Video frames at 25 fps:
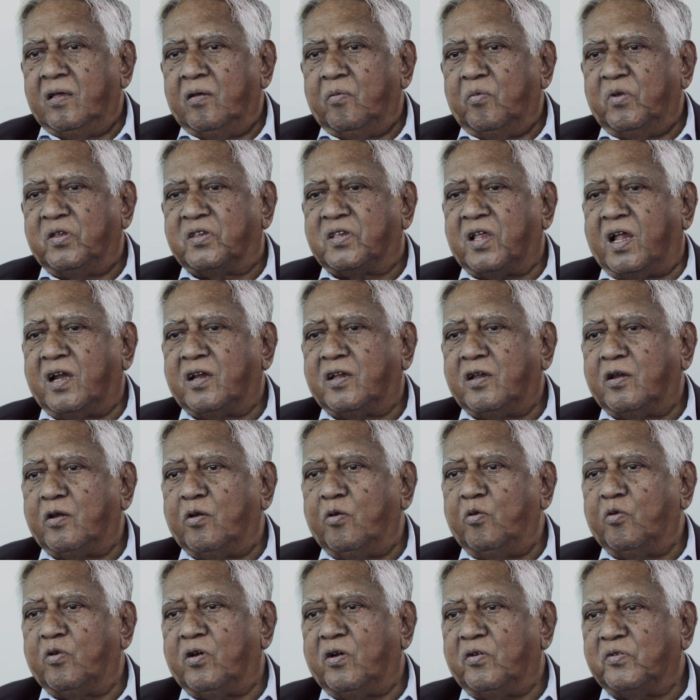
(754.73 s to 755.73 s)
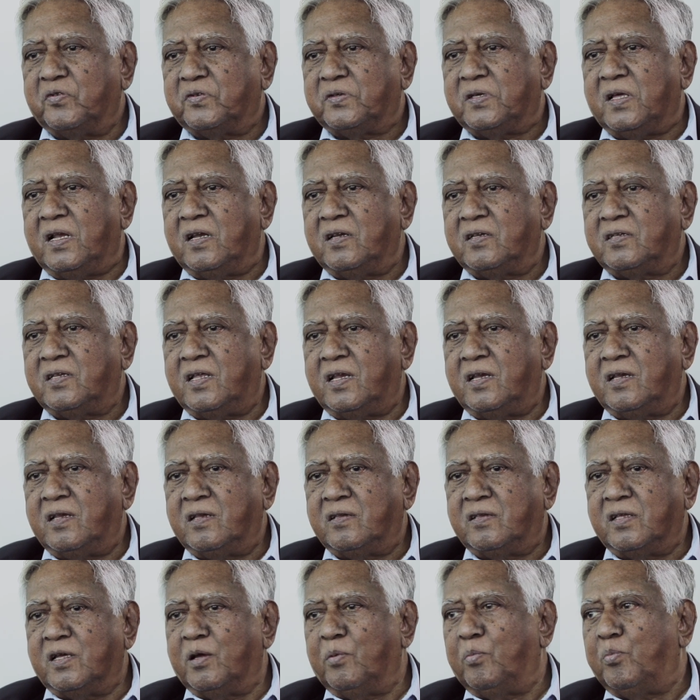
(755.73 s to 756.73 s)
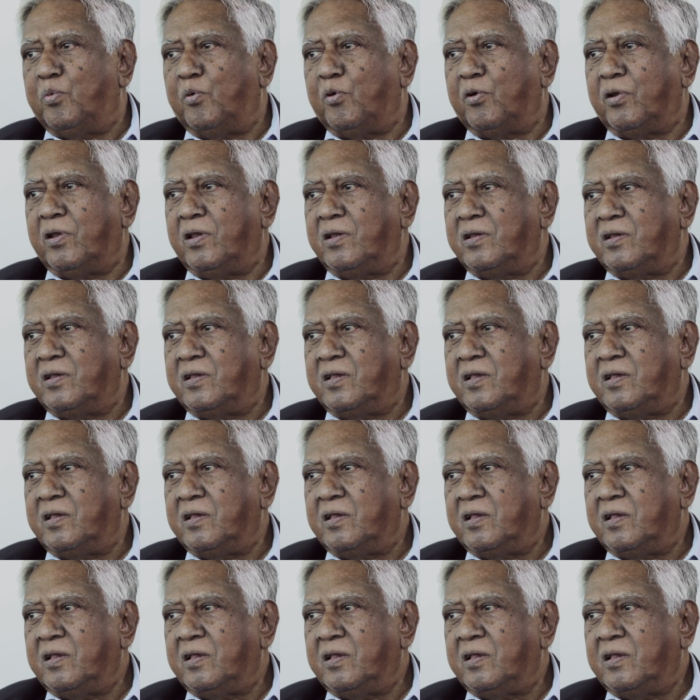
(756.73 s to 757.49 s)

We started to look ourselves at Singaporeans.